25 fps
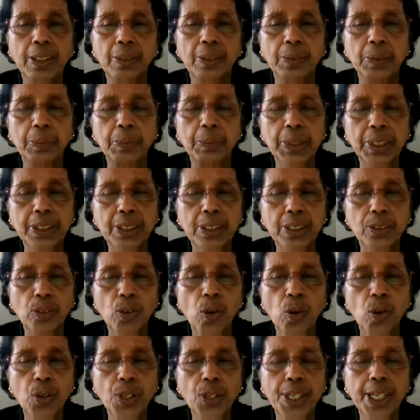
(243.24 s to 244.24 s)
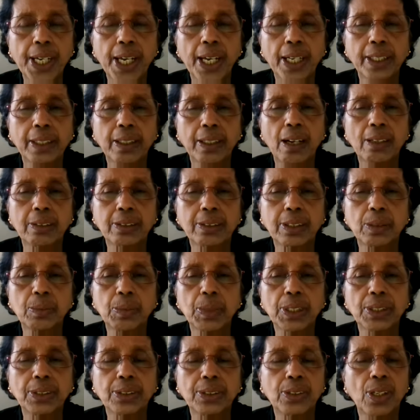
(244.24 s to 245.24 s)
the, the business already had
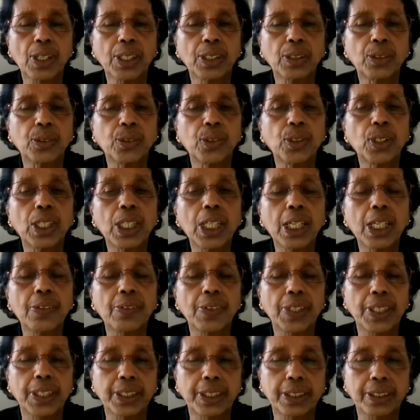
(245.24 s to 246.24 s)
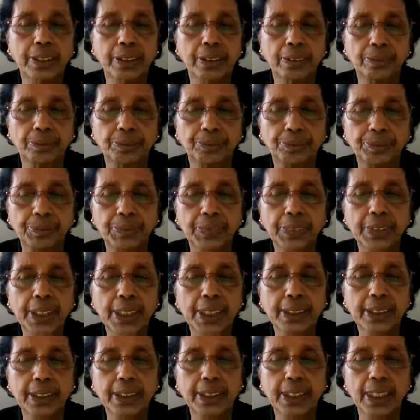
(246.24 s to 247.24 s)
customers, so I couldn't leave it.
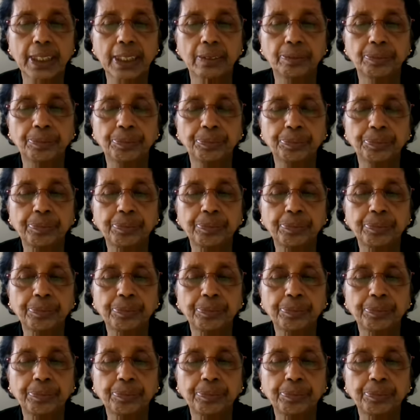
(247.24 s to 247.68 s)
That's the thing.